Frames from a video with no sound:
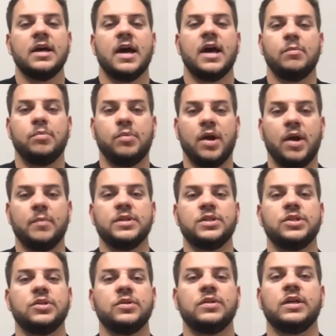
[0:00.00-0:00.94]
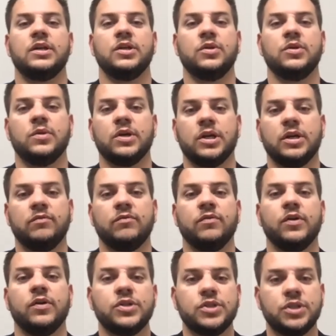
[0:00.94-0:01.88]
I promise you that your
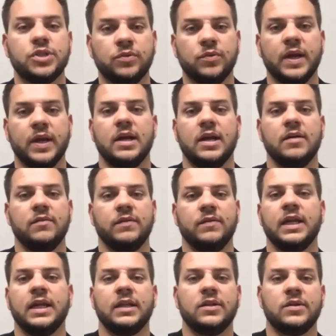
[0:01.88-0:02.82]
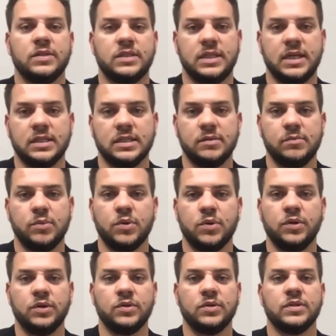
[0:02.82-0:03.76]
conversion rate of getting those
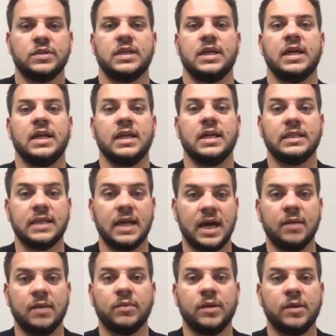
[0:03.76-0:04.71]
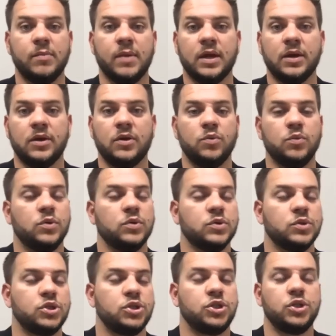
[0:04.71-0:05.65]
testimonials in a timely manner will
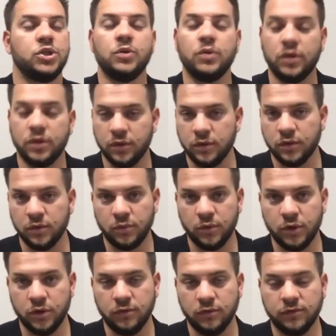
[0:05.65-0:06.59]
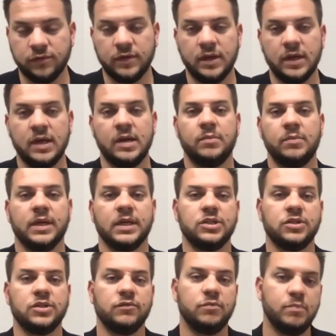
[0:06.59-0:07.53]
shoot through the roof
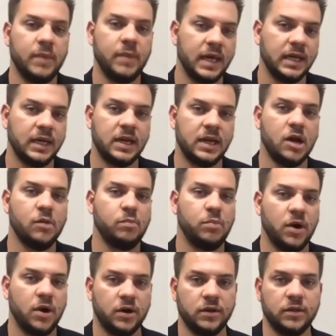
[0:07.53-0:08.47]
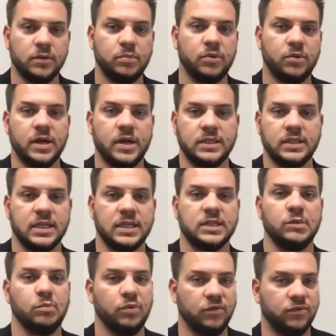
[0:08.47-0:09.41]
because you've made it a part of the process
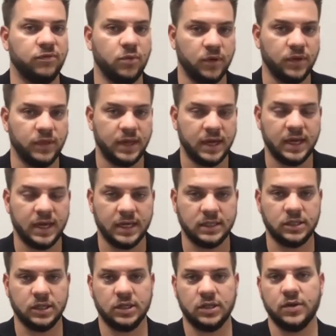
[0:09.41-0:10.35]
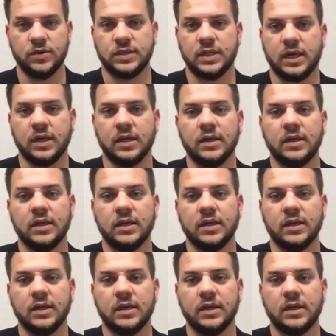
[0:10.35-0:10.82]
before they get to closing.